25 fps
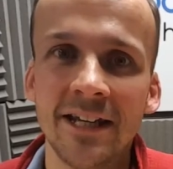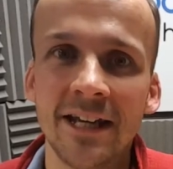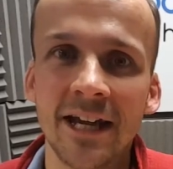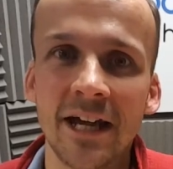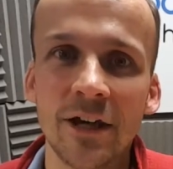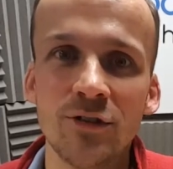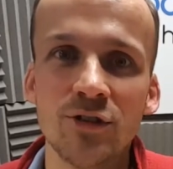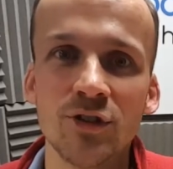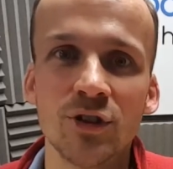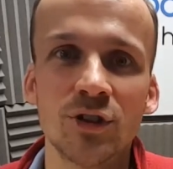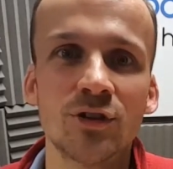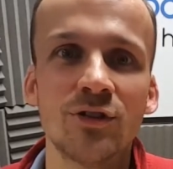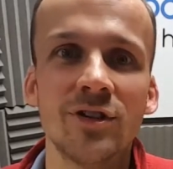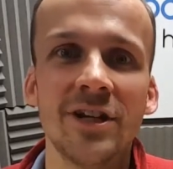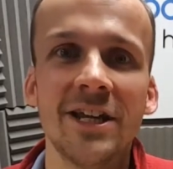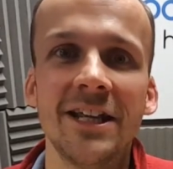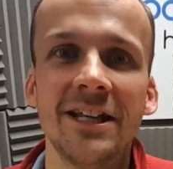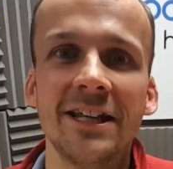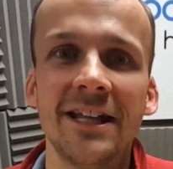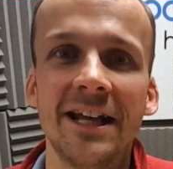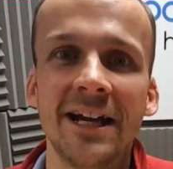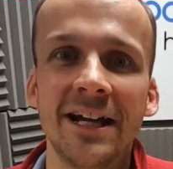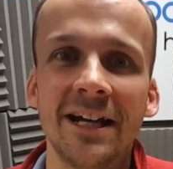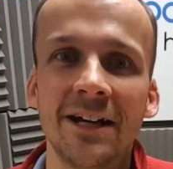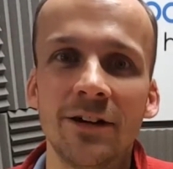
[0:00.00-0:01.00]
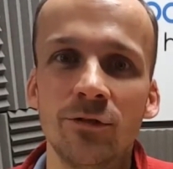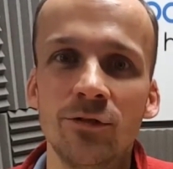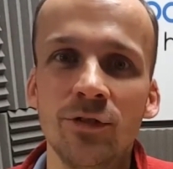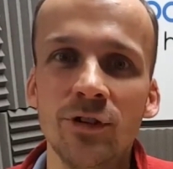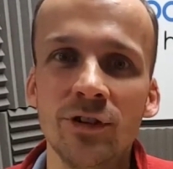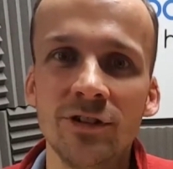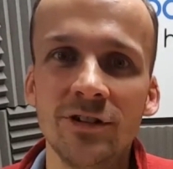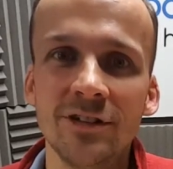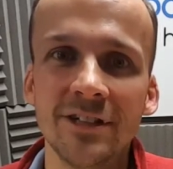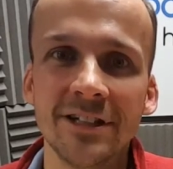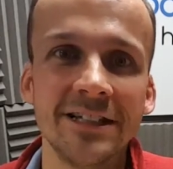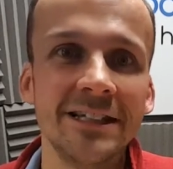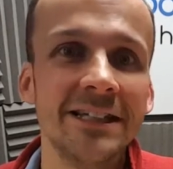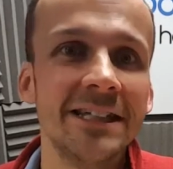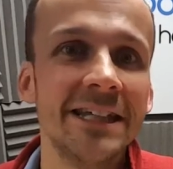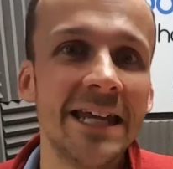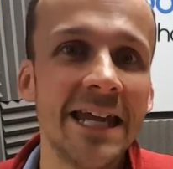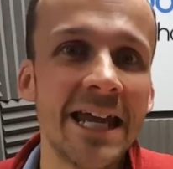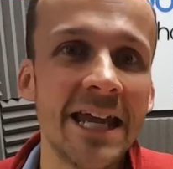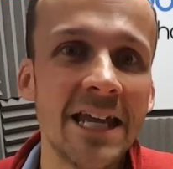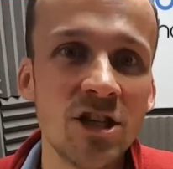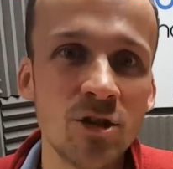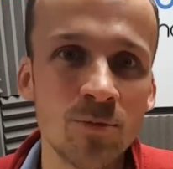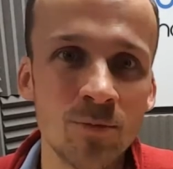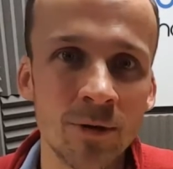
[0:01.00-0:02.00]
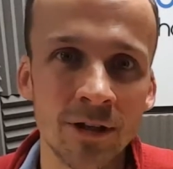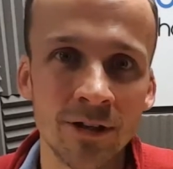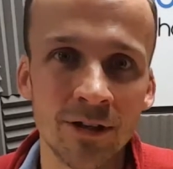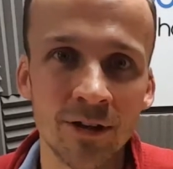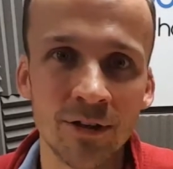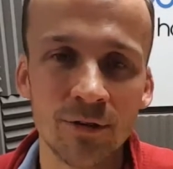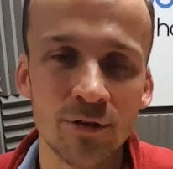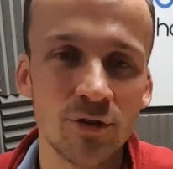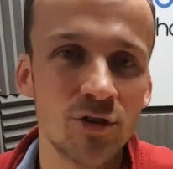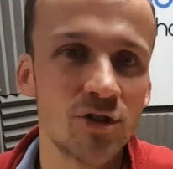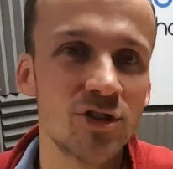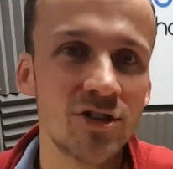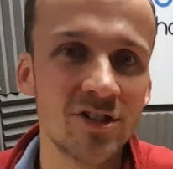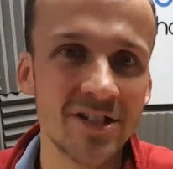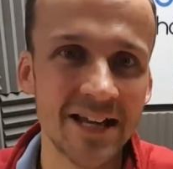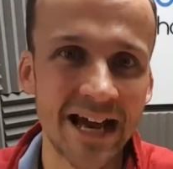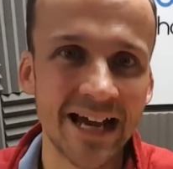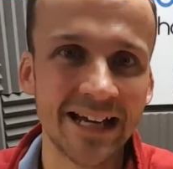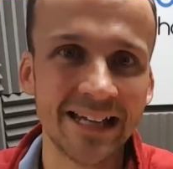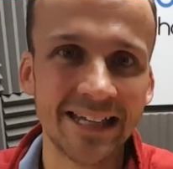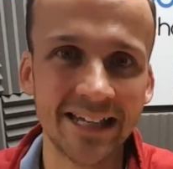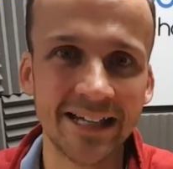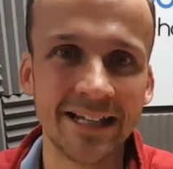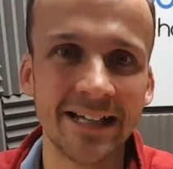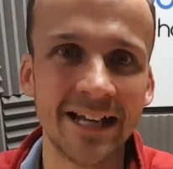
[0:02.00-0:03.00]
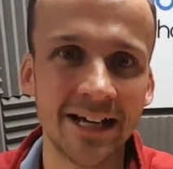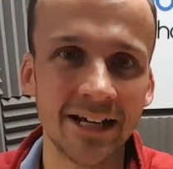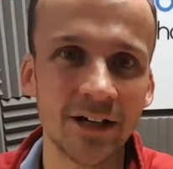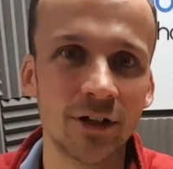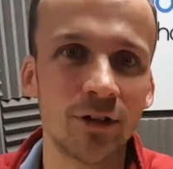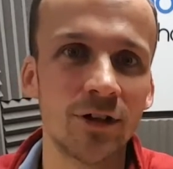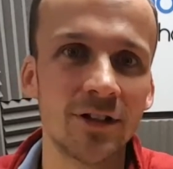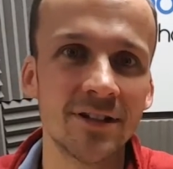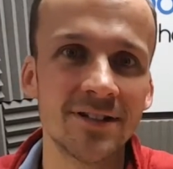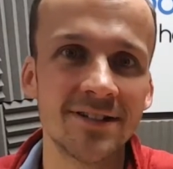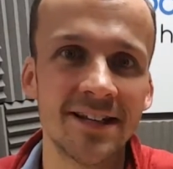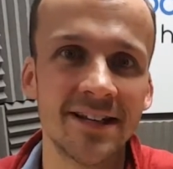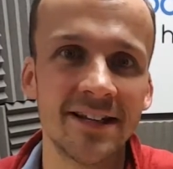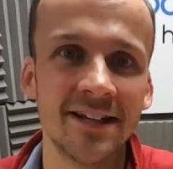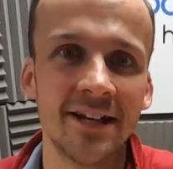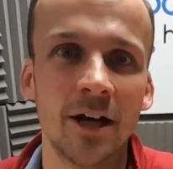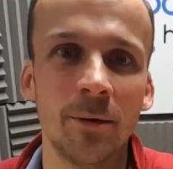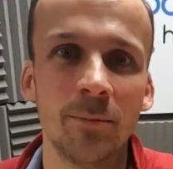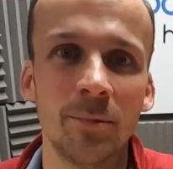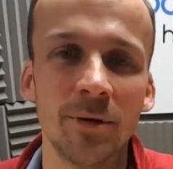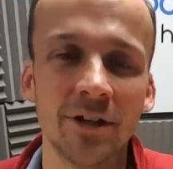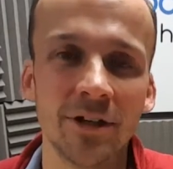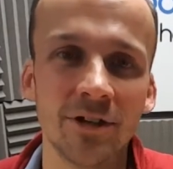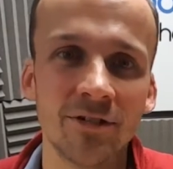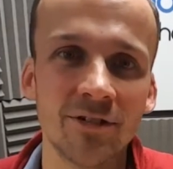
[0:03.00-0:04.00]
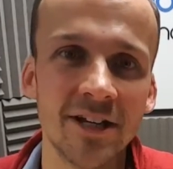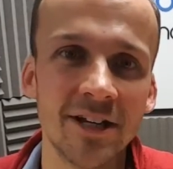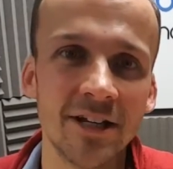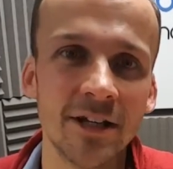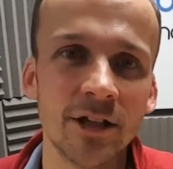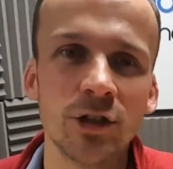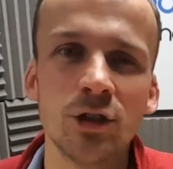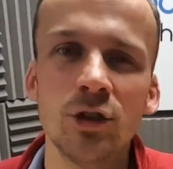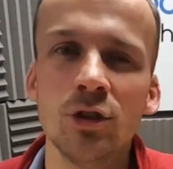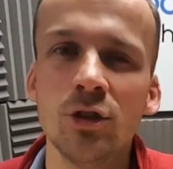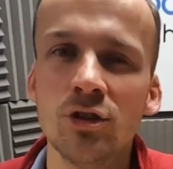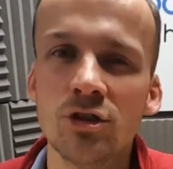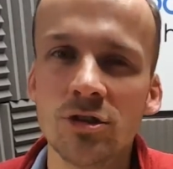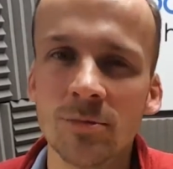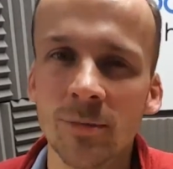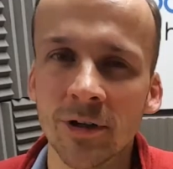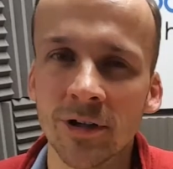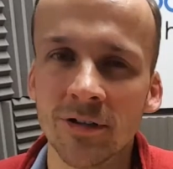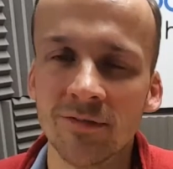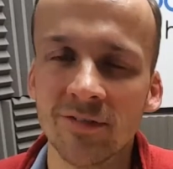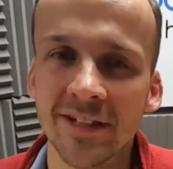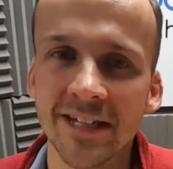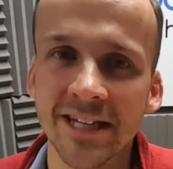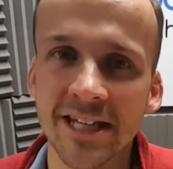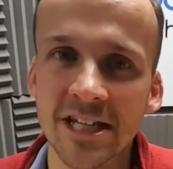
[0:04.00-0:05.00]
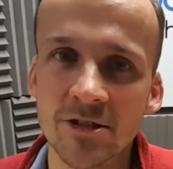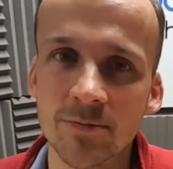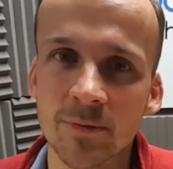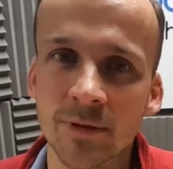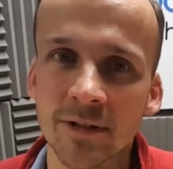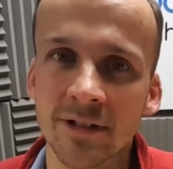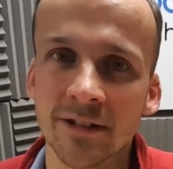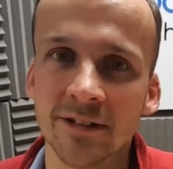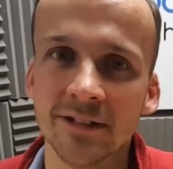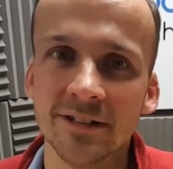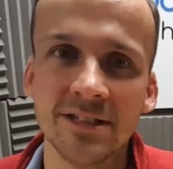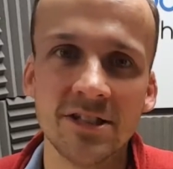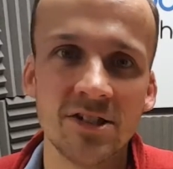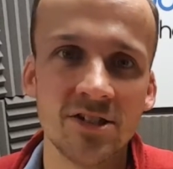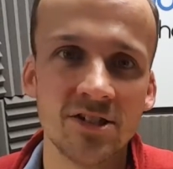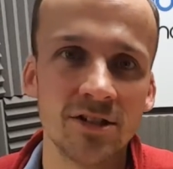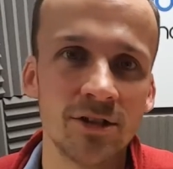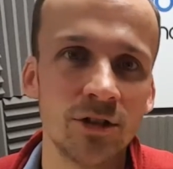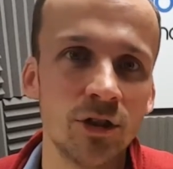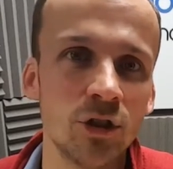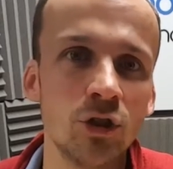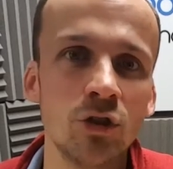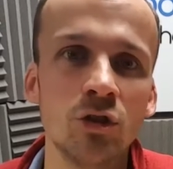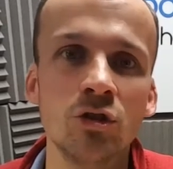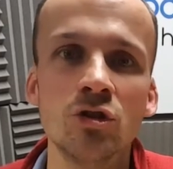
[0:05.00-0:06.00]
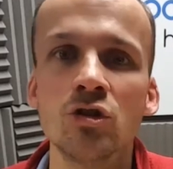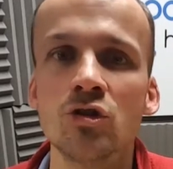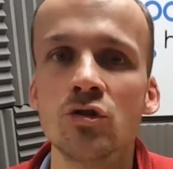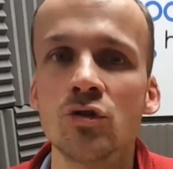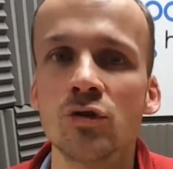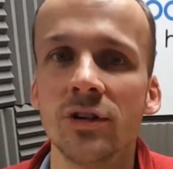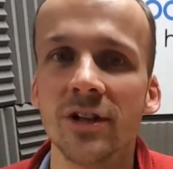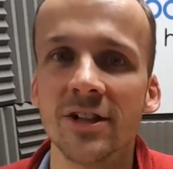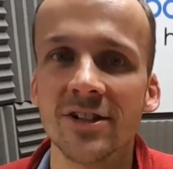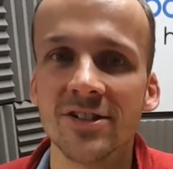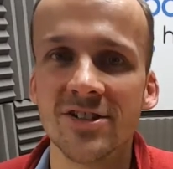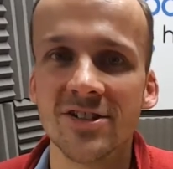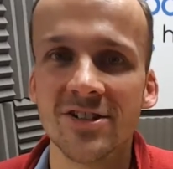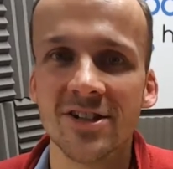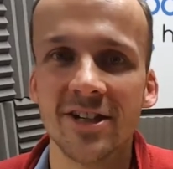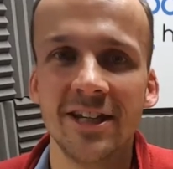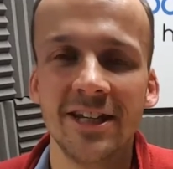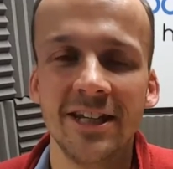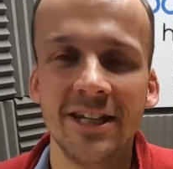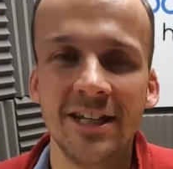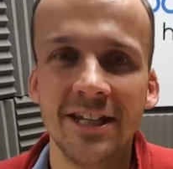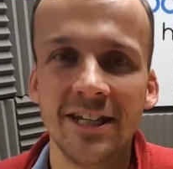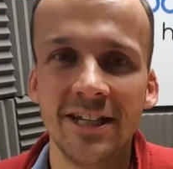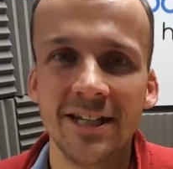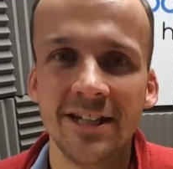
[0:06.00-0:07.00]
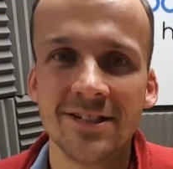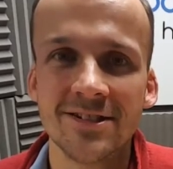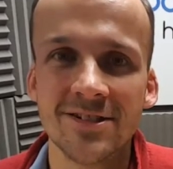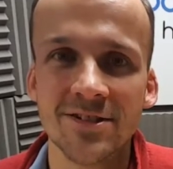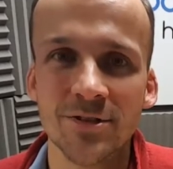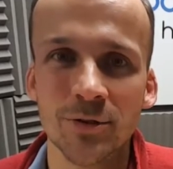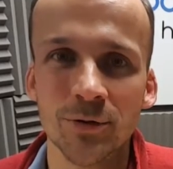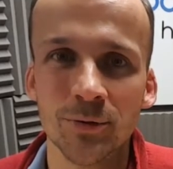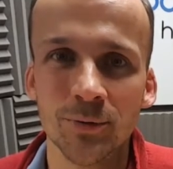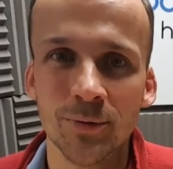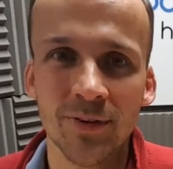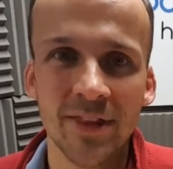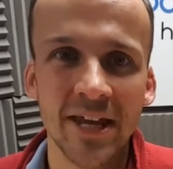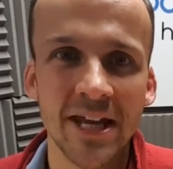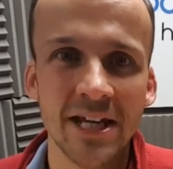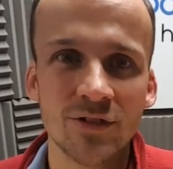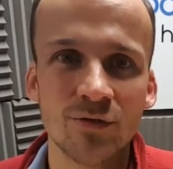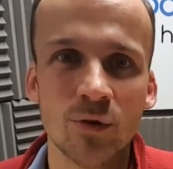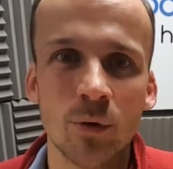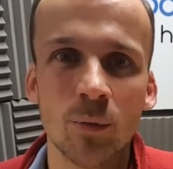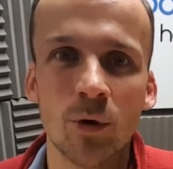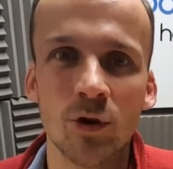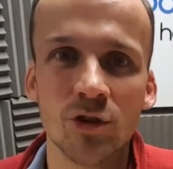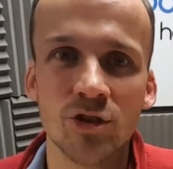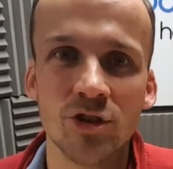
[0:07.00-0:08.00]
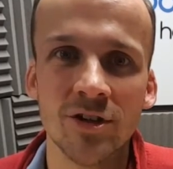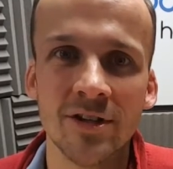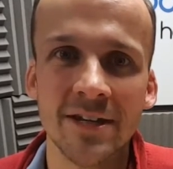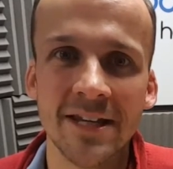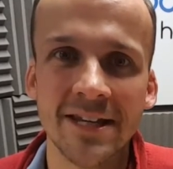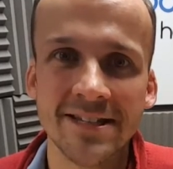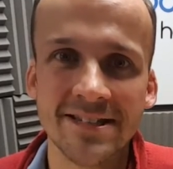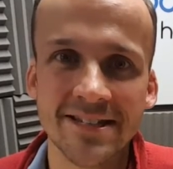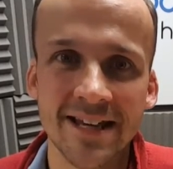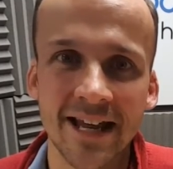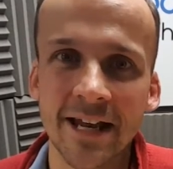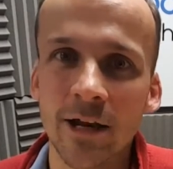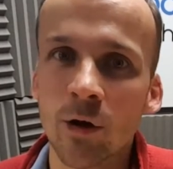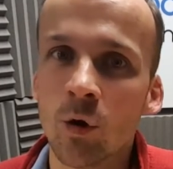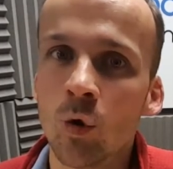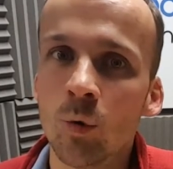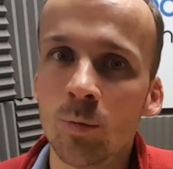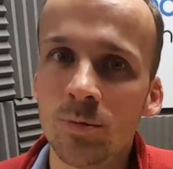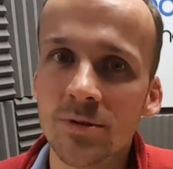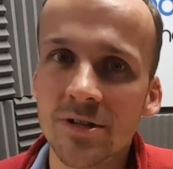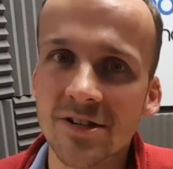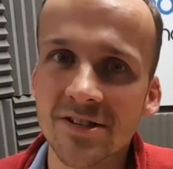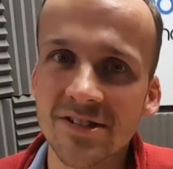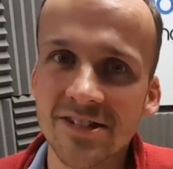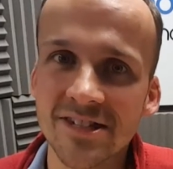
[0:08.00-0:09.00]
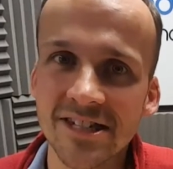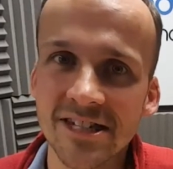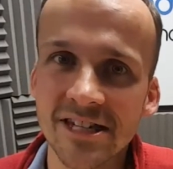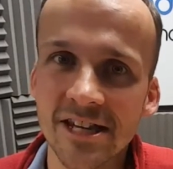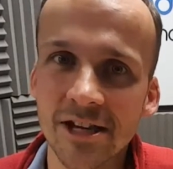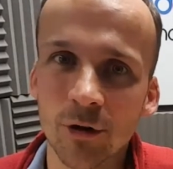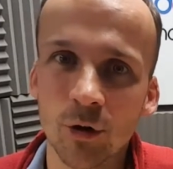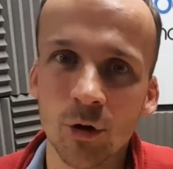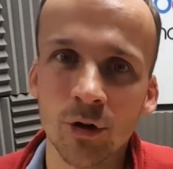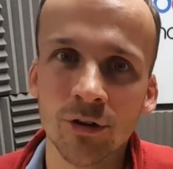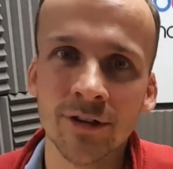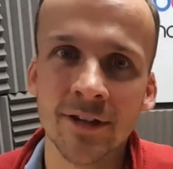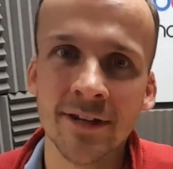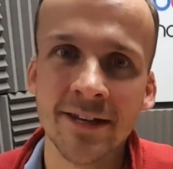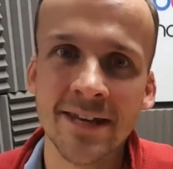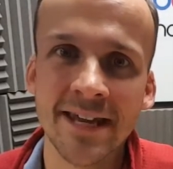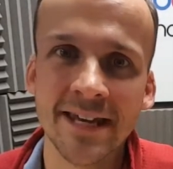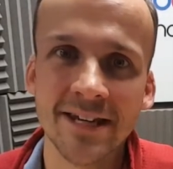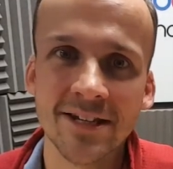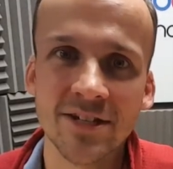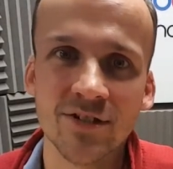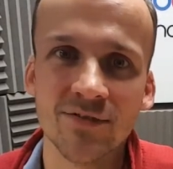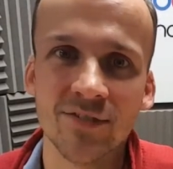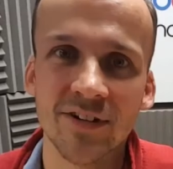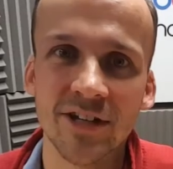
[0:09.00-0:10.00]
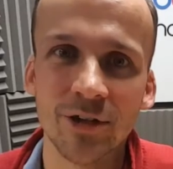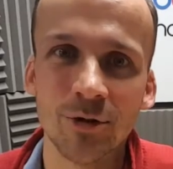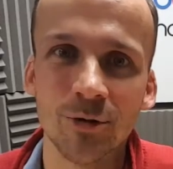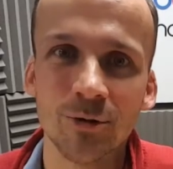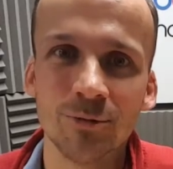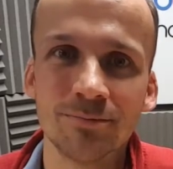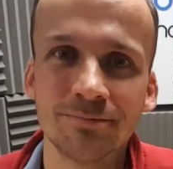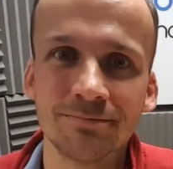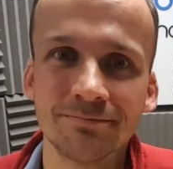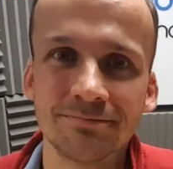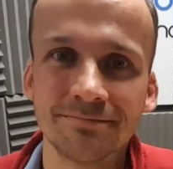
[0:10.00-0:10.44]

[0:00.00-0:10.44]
how to create that real engagement through stacking that content up and creating a huge amount of engagement that leads to huge trust. So thanks for watching this, and I hope to see you on the next video.